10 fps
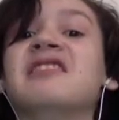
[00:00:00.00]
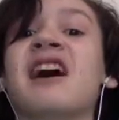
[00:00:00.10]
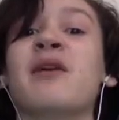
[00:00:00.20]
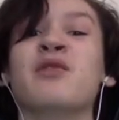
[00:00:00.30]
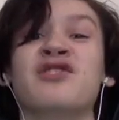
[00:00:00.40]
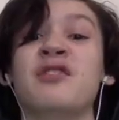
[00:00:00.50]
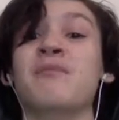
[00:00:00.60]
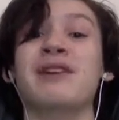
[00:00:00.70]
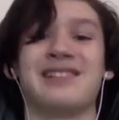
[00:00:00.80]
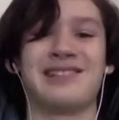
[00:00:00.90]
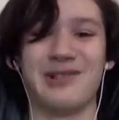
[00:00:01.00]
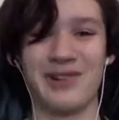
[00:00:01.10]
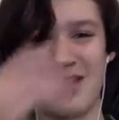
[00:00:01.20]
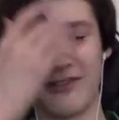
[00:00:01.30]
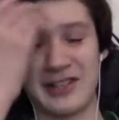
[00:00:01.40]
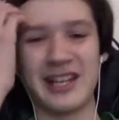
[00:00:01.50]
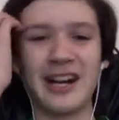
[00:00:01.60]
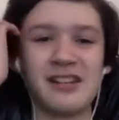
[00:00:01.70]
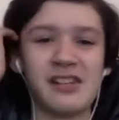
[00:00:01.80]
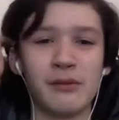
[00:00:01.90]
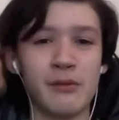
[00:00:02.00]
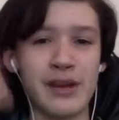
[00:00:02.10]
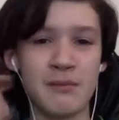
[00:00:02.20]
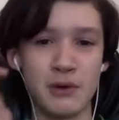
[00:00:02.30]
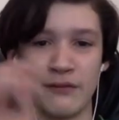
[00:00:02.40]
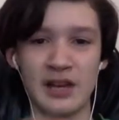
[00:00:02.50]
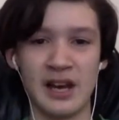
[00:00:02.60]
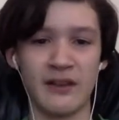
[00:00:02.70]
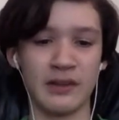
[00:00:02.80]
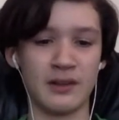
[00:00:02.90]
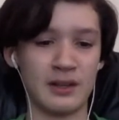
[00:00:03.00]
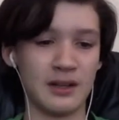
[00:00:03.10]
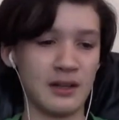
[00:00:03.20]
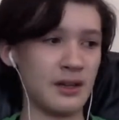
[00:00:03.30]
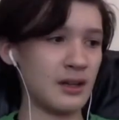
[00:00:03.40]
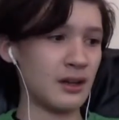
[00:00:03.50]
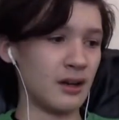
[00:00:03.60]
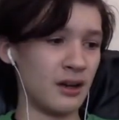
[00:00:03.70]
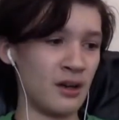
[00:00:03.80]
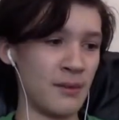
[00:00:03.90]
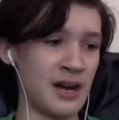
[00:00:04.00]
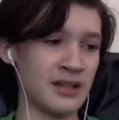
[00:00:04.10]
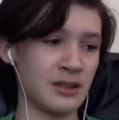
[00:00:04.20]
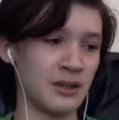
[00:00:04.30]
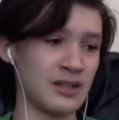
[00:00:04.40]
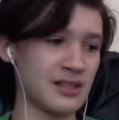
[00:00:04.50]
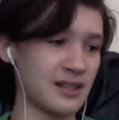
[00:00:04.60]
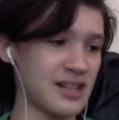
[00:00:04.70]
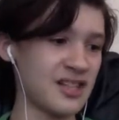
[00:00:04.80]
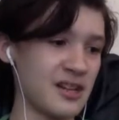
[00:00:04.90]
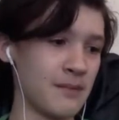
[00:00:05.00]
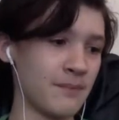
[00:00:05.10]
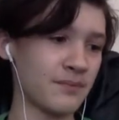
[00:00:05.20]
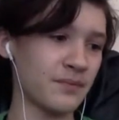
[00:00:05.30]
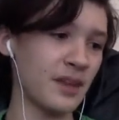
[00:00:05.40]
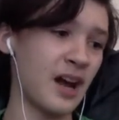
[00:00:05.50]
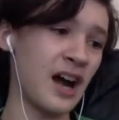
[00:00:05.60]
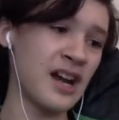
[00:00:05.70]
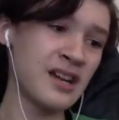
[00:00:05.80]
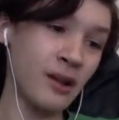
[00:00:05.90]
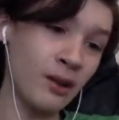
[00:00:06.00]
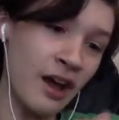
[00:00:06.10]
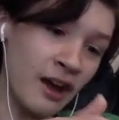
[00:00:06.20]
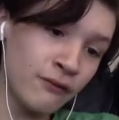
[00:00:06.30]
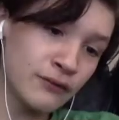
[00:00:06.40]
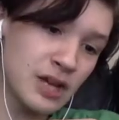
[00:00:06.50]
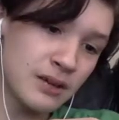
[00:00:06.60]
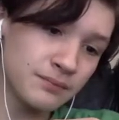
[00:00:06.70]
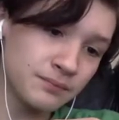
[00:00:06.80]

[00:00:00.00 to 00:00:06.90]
That was the best story ever. 10 out of 10 would make a movie out of it. Oh my goodness. Let's see. I laughed